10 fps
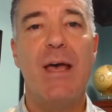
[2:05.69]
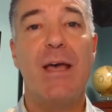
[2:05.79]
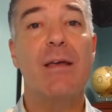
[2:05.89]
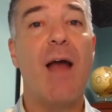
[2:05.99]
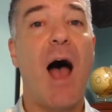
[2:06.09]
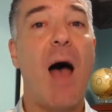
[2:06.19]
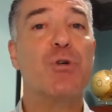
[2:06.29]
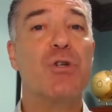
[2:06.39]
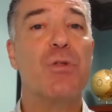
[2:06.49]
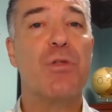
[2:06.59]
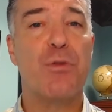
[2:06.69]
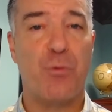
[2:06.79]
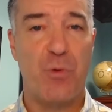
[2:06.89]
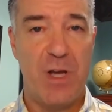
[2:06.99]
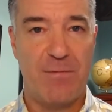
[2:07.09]
Hit option
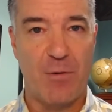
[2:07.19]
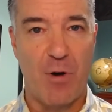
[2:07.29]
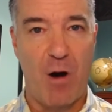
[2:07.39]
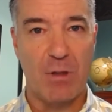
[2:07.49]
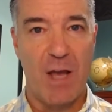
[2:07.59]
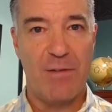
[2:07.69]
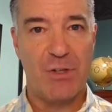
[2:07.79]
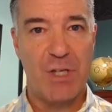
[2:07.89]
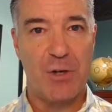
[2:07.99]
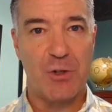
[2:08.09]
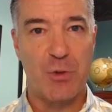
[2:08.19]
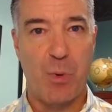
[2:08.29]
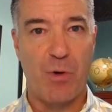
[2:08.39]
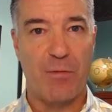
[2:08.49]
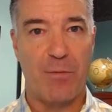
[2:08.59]
3 for our life sales
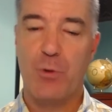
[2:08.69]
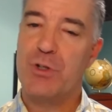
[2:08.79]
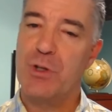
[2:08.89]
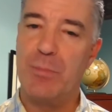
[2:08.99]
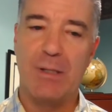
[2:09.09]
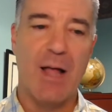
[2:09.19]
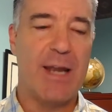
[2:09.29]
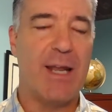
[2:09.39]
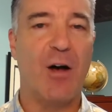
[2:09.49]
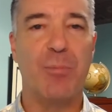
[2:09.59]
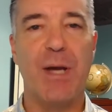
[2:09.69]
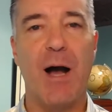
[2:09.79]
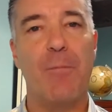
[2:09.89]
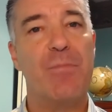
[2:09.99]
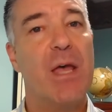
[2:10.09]
support folks. They'll be glad to help you
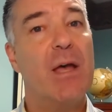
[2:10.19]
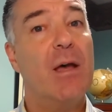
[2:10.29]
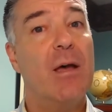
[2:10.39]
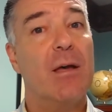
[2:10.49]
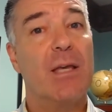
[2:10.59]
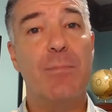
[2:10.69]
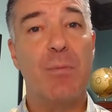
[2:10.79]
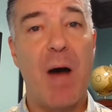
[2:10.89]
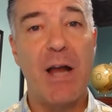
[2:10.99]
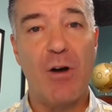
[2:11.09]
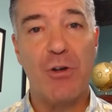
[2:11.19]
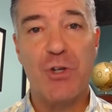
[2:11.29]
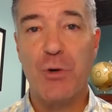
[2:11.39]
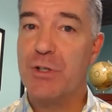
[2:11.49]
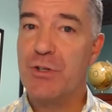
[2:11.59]
out. Keep in mind
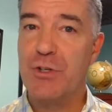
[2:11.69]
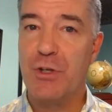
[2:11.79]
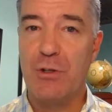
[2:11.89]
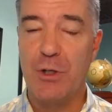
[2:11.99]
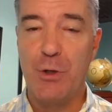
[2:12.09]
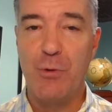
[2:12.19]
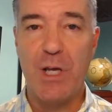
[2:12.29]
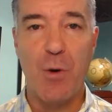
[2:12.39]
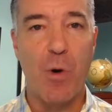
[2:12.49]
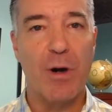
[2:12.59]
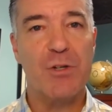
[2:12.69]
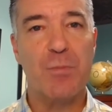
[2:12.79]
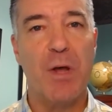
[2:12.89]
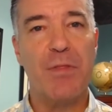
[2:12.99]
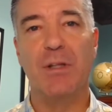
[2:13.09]
also, it's still Annuity
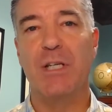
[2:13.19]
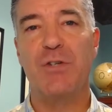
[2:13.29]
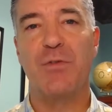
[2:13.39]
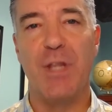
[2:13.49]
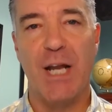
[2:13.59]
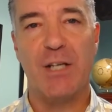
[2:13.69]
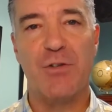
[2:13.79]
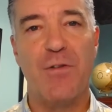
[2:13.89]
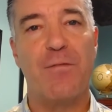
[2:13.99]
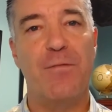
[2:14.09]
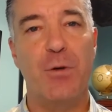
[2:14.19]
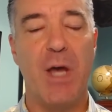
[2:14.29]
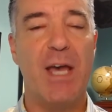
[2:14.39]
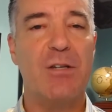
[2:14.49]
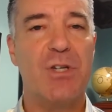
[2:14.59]
Awareness Month, at least for the next few
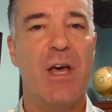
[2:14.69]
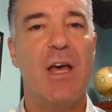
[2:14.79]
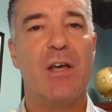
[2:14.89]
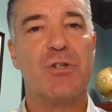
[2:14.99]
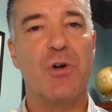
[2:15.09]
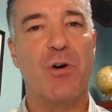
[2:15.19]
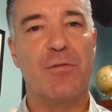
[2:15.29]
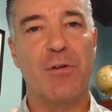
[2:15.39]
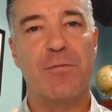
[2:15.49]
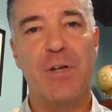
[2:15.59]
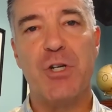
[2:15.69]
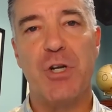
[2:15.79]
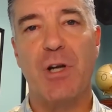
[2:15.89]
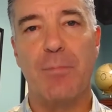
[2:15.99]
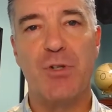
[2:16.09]
days. So if you're
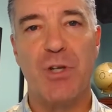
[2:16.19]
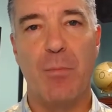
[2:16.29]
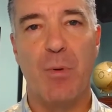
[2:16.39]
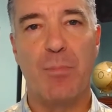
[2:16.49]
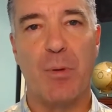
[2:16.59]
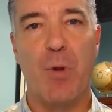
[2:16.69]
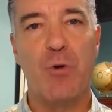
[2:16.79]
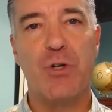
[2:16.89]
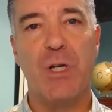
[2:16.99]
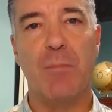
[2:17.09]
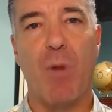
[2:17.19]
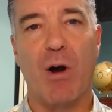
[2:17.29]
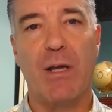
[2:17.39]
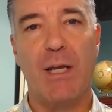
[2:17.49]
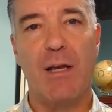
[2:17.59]
finishing up some promotion and
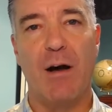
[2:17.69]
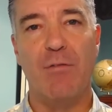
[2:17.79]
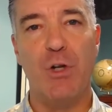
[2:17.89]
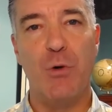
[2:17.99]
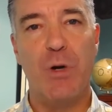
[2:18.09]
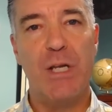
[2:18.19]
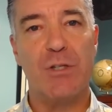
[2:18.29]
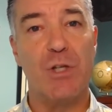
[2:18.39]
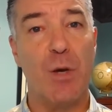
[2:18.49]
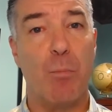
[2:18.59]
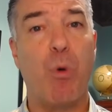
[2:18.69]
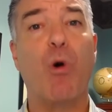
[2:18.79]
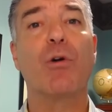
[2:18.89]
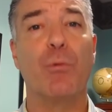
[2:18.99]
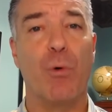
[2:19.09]
marketing of annuities and the
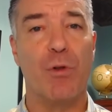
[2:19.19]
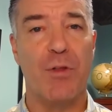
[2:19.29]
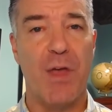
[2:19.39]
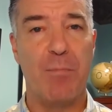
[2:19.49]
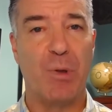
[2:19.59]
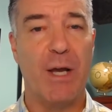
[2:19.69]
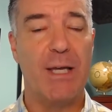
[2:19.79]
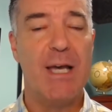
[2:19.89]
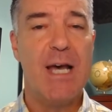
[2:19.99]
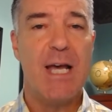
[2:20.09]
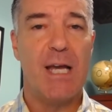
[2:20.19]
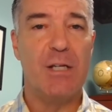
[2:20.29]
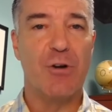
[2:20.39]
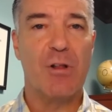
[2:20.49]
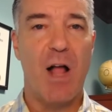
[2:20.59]
important role that they play
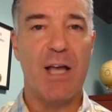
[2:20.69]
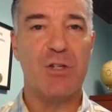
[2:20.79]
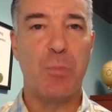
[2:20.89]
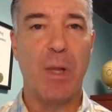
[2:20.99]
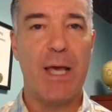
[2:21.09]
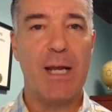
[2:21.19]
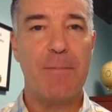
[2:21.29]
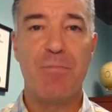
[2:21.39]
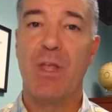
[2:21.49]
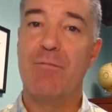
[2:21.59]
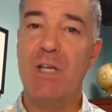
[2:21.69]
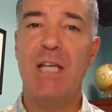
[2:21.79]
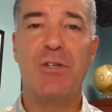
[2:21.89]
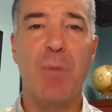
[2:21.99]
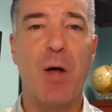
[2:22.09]
in your client's planning, if you
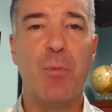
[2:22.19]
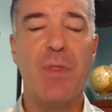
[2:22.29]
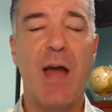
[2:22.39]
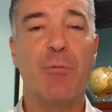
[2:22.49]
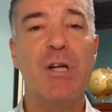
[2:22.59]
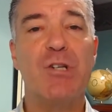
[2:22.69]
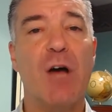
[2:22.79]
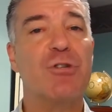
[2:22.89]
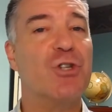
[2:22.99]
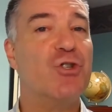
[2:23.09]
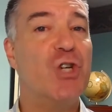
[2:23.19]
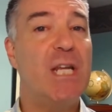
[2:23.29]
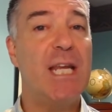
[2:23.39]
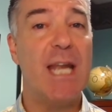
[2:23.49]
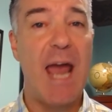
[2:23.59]
need some help with that, reach out to
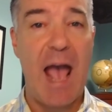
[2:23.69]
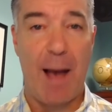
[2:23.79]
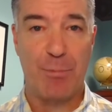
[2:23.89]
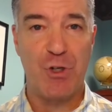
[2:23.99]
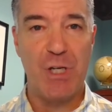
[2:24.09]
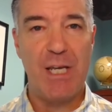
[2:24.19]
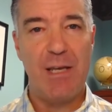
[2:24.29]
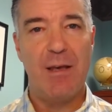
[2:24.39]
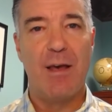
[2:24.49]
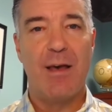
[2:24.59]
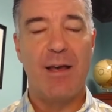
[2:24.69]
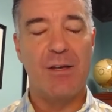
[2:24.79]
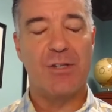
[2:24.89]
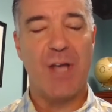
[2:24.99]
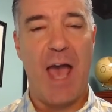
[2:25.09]
Jeannie Knapp. Jeannie
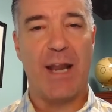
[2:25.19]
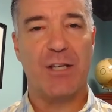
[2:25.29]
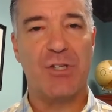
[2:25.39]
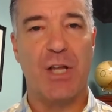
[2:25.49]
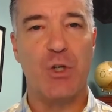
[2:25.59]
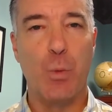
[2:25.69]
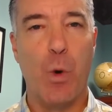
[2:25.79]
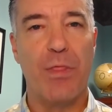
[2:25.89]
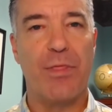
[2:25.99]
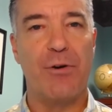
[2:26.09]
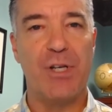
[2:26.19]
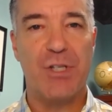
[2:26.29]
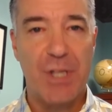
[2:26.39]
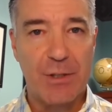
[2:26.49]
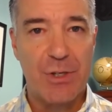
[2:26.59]
is at extension
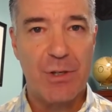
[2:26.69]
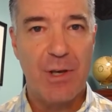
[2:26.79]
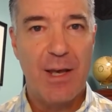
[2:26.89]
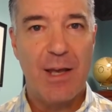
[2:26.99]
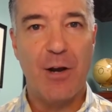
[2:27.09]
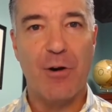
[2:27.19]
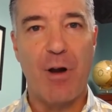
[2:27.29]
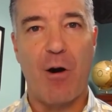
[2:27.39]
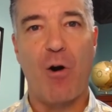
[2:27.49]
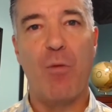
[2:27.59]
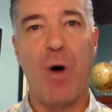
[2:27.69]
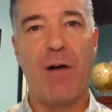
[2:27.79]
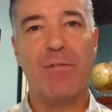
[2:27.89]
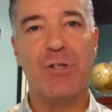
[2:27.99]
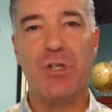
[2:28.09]
136 here at our home
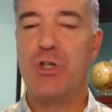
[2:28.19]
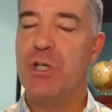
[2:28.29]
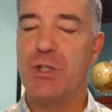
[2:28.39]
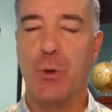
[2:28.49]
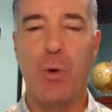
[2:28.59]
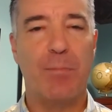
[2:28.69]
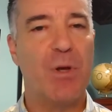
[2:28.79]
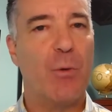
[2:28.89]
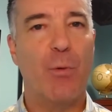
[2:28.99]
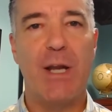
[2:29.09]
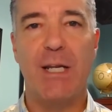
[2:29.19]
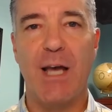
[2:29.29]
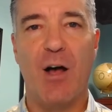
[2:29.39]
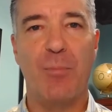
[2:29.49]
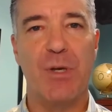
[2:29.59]
office, and she's equipped, ready
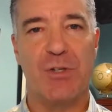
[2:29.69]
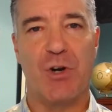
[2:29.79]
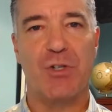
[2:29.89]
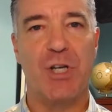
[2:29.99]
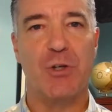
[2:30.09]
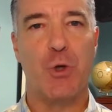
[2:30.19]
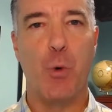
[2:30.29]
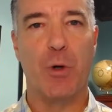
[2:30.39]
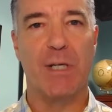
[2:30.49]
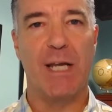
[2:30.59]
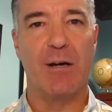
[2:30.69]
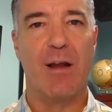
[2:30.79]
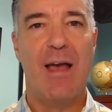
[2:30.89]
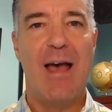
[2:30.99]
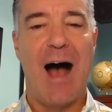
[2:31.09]
to help you as our sales
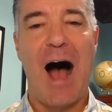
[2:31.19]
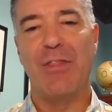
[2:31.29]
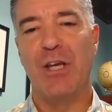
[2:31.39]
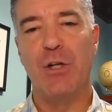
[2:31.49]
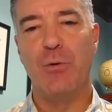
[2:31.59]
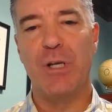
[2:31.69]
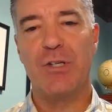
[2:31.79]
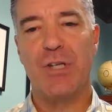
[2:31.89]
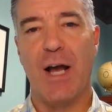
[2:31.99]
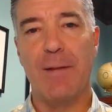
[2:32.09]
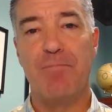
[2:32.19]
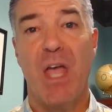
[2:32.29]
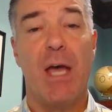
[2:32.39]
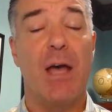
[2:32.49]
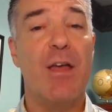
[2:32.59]
coordinator on the annuity side.
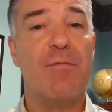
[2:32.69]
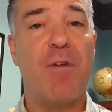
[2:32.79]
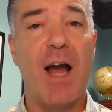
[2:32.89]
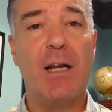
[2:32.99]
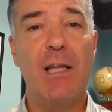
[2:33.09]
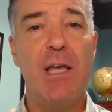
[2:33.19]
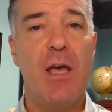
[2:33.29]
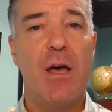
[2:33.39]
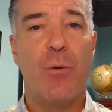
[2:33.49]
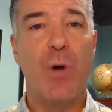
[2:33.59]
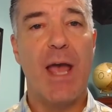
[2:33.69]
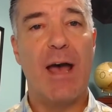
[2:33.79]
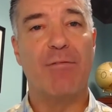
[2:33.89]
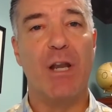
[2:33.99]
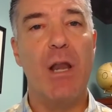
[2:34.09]
And then finally, we
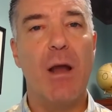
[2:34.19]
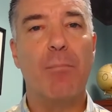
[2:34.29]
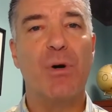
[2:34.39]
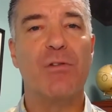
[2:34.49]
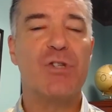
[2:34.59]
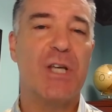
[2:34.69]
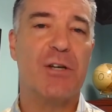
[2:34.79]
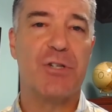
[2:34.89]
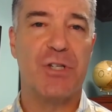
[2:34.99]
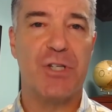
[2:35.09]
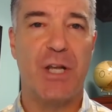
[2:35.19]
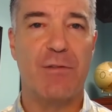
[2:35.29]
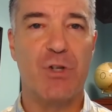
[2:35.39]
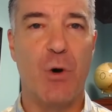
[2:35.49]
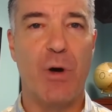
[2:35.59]
have a number of sales
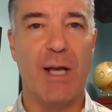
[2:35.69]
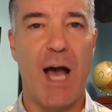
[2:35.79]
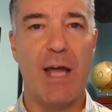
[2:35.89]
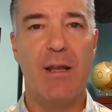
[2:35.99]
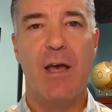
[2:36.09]
incentives going on.